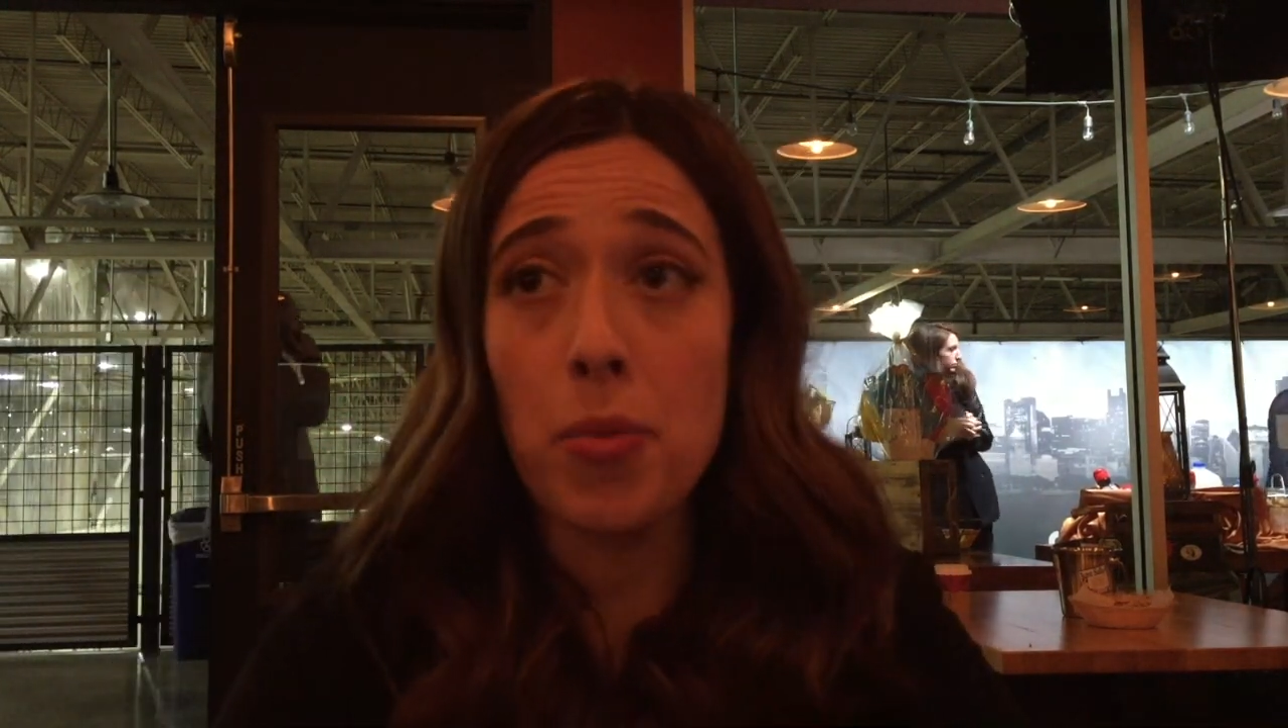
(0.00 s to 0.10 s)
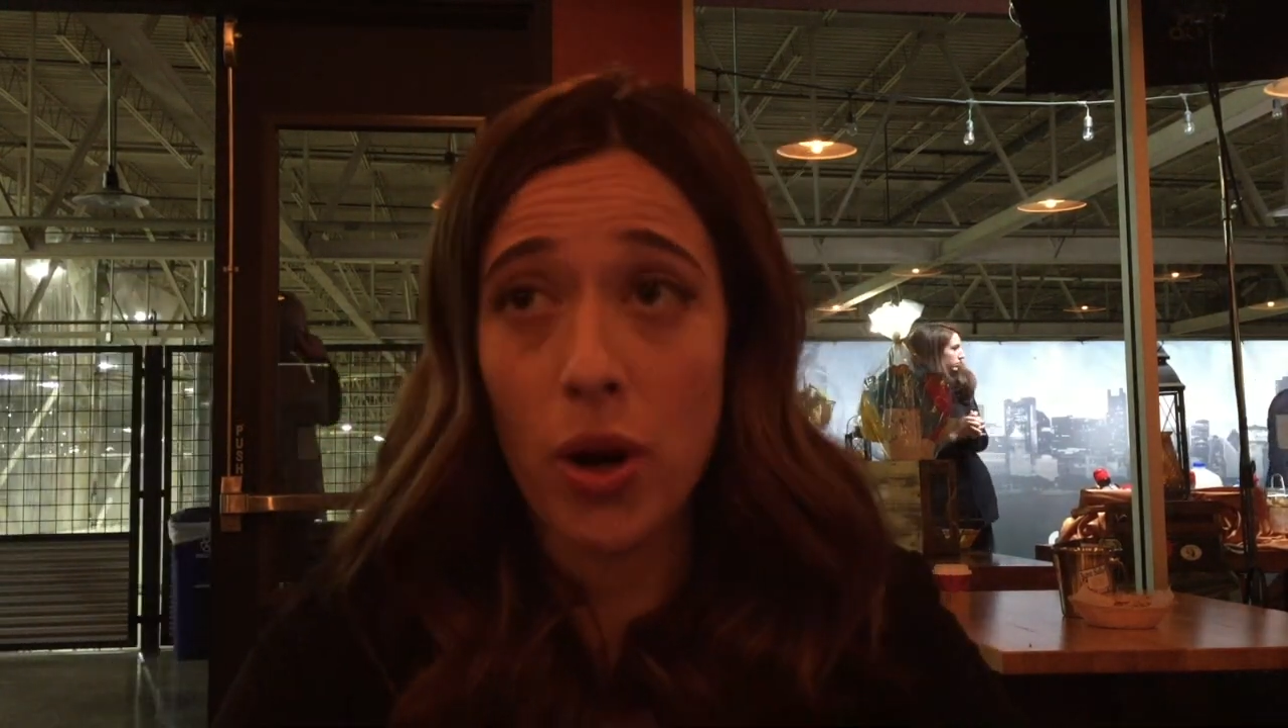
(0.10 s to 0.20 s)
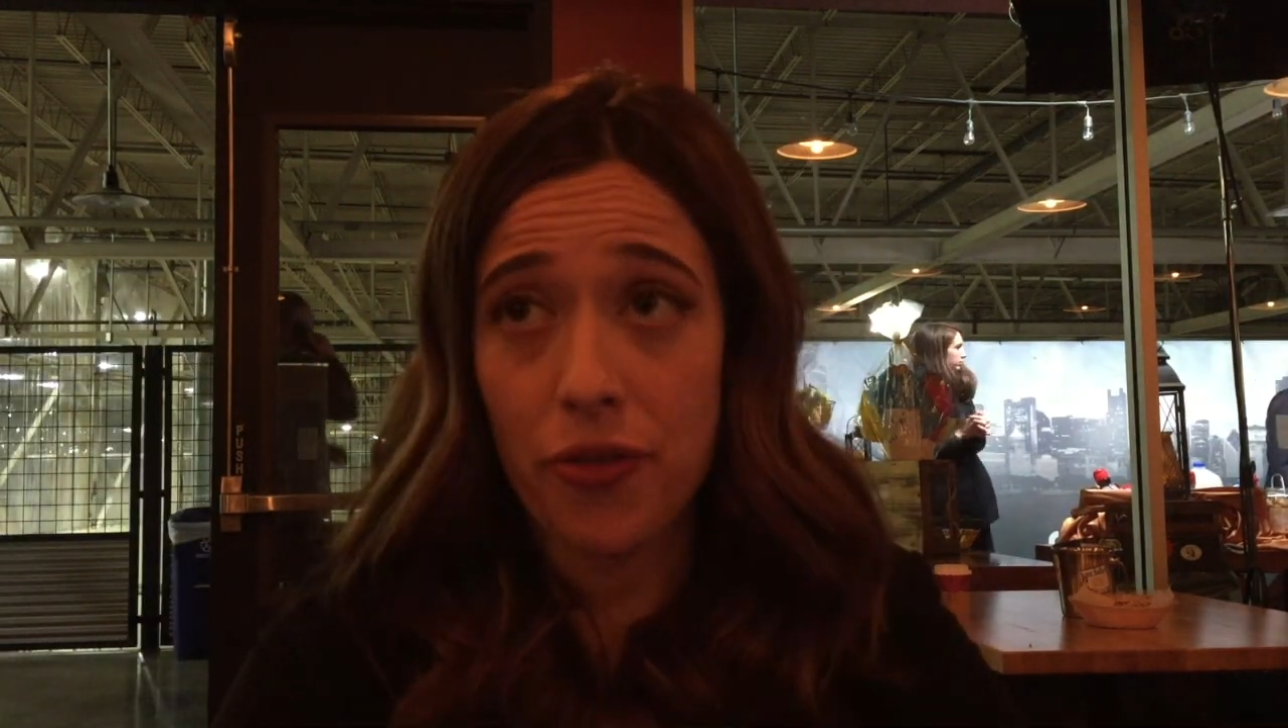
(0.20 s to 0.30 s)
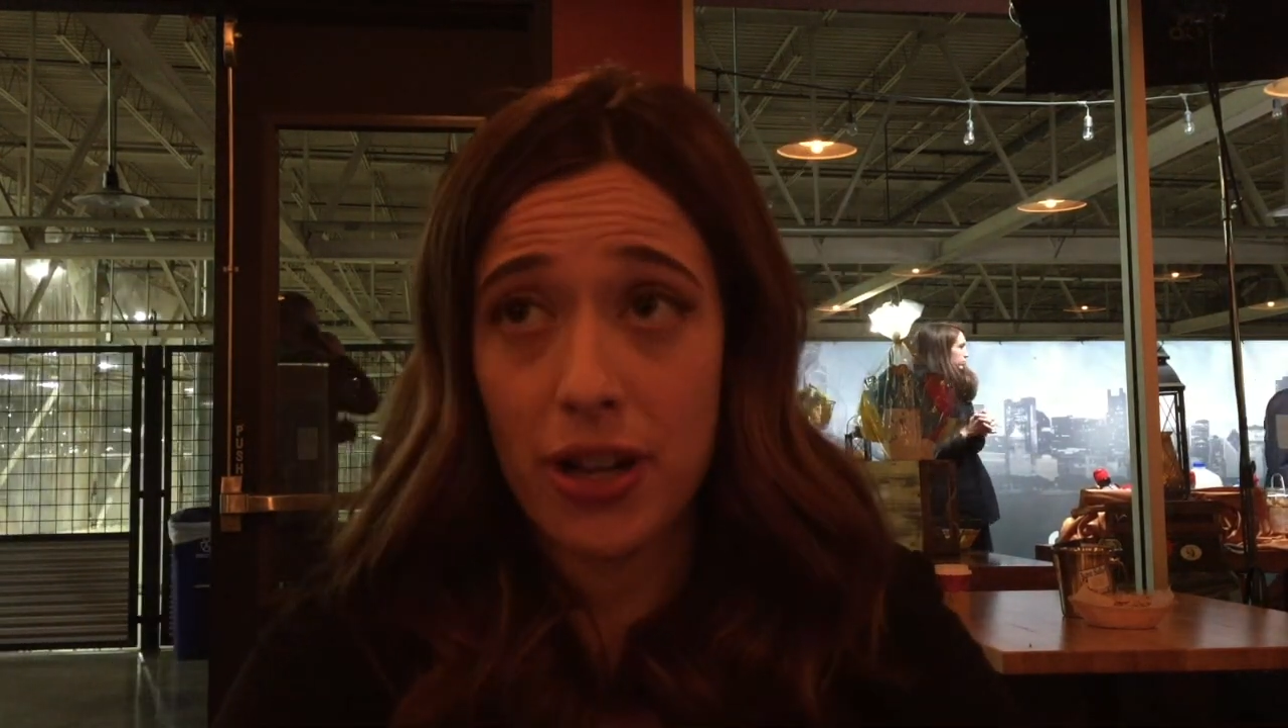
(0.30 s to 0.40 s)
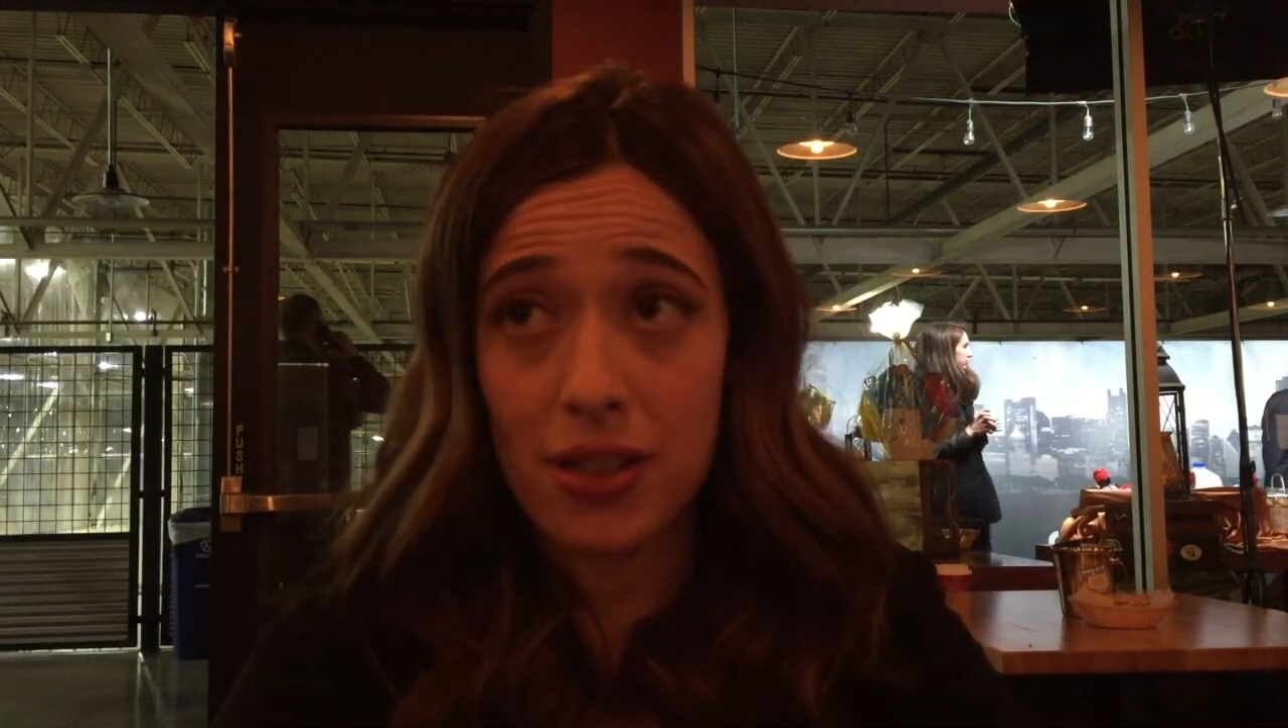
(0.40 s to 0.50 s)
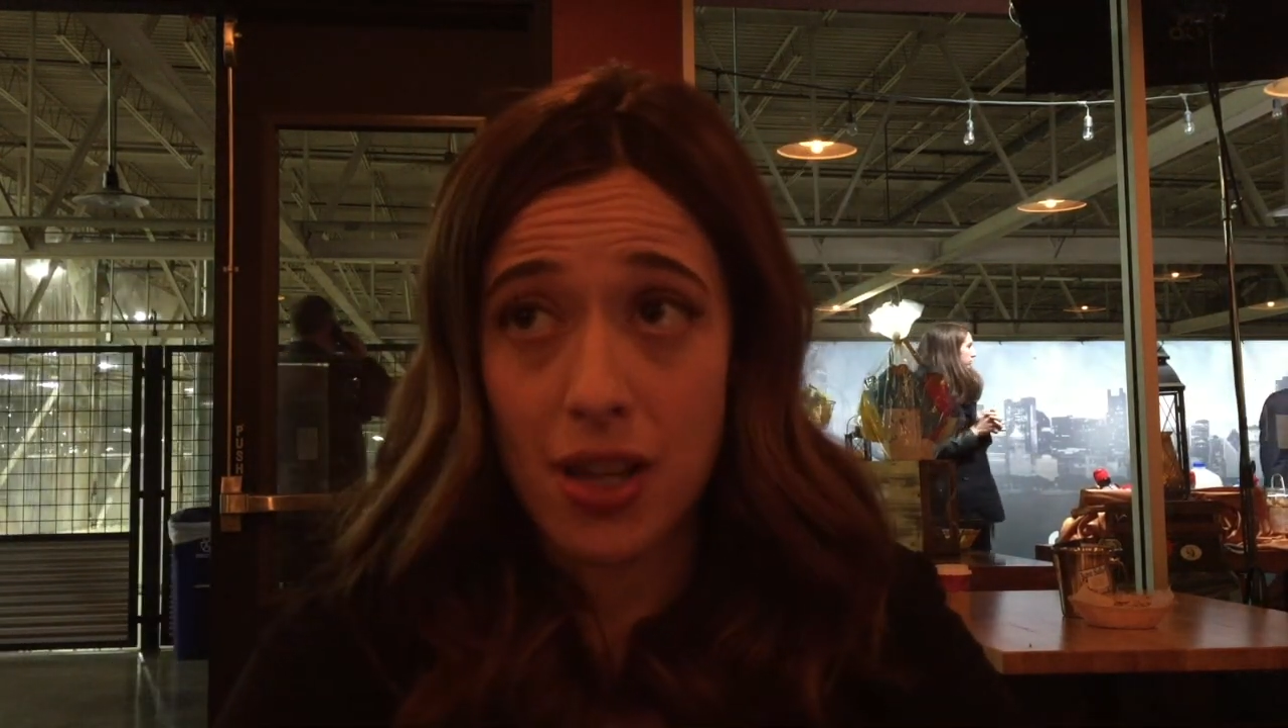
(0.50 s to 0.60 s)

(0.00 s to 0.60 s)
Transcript: boyfriend's